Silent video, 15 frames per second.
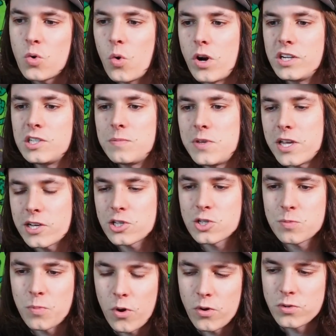going to be
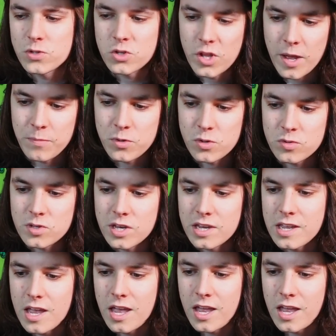exposed to that music